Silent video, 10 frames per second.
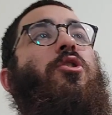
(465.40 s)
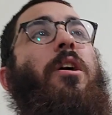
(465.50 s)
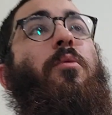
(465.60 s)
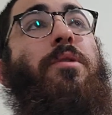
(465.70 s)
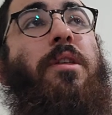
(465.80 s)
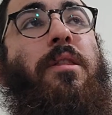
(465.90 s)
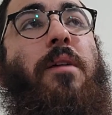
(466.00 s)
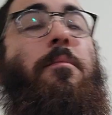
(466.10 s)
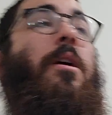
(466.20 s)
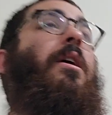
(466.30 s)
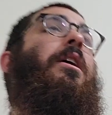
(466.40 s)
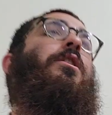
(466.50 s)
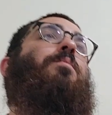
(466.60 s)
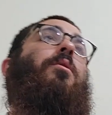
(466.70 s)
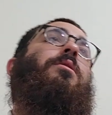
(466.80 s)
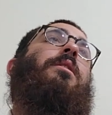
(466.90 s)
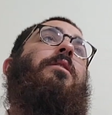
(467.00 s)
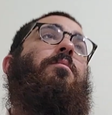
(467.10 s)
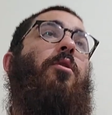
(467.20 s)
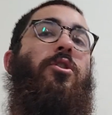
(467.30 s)
Mashiach within them. Each person
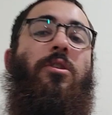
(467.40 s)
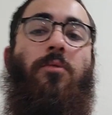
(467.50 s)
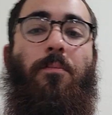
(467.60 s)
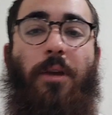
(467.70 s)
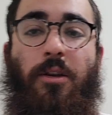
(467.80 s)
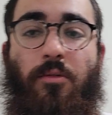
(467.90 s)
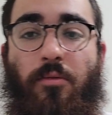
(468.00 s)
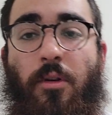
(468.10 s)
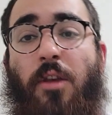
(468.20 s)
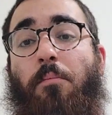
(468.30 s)
has Moshe Rabbeinu,